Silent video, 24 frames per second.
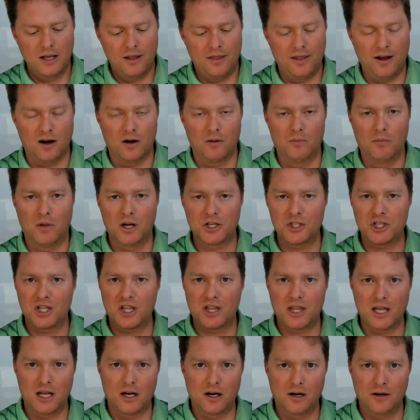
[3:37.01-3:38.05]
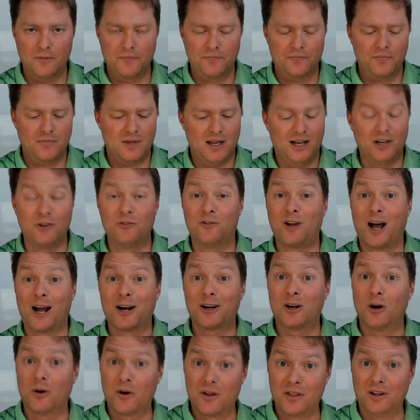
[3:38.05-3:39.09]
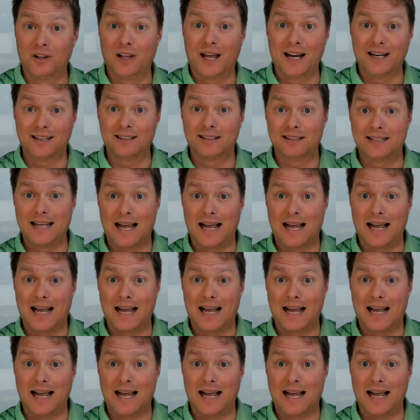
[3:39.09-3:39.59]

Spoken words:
They are much thinner, and you've got to go to the Langdon